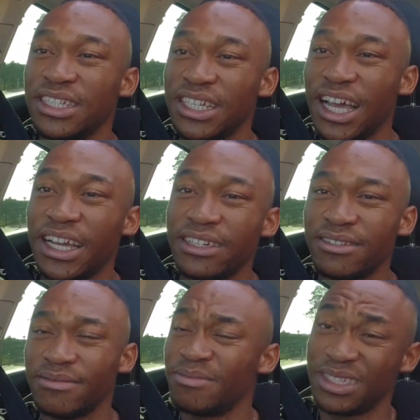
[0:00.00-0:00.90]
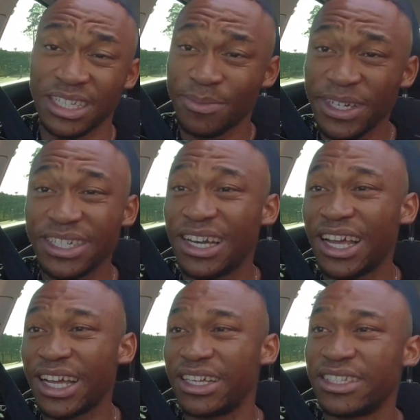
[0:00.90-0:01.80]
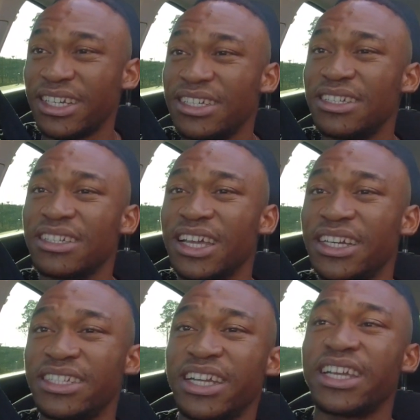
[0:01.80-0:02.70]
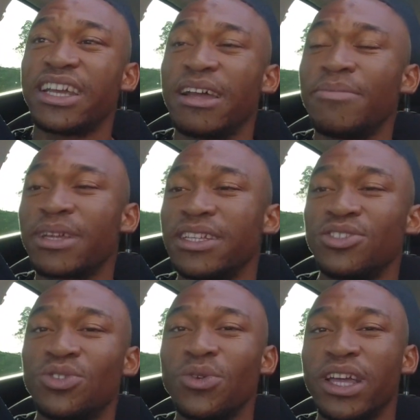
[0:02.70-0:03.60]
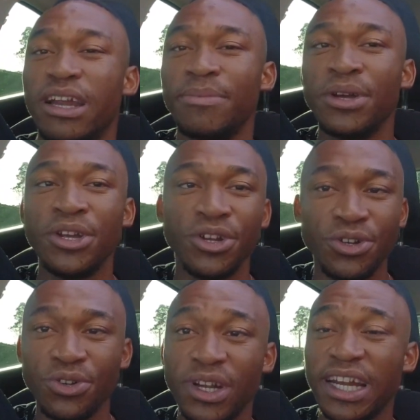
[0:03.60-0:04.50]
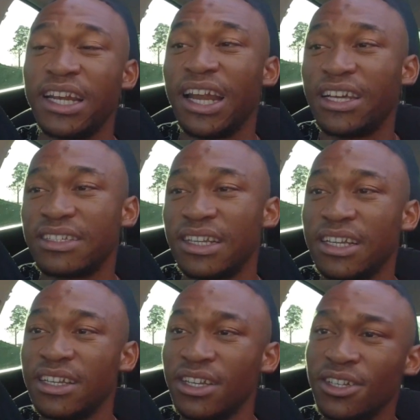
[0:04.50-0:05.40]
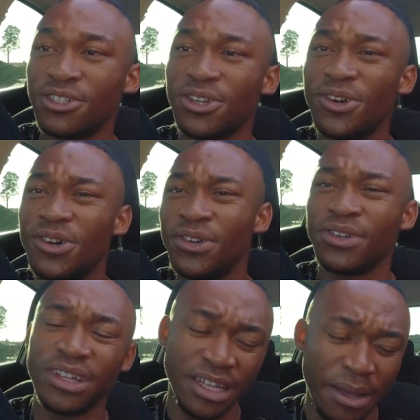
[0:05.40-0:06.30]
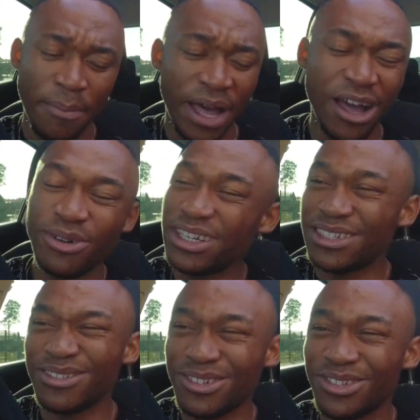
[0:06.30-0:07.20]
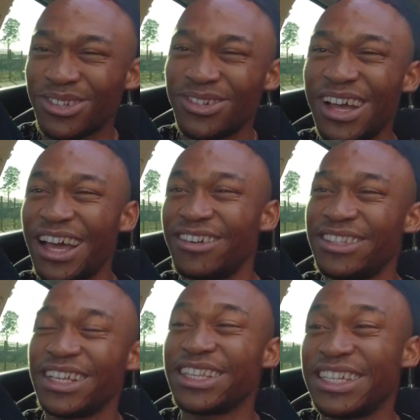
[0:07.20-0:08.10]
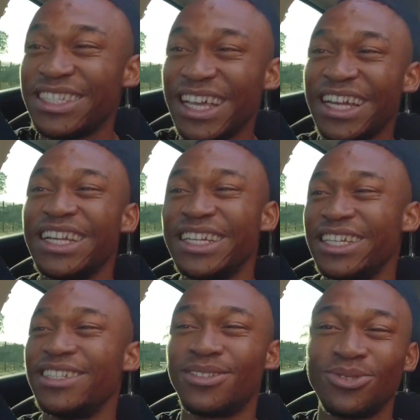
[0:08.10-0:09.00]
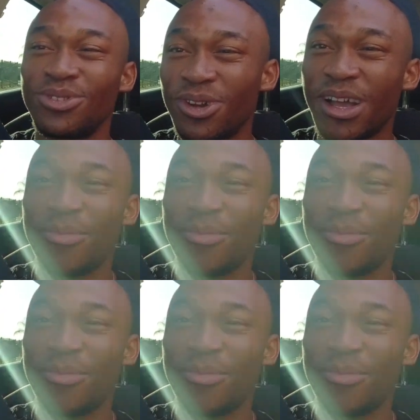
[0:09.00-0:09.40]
yeah, suspension, like I said, can take it up, can soak it up really nicely. So power is also, I don't think there's any need to talk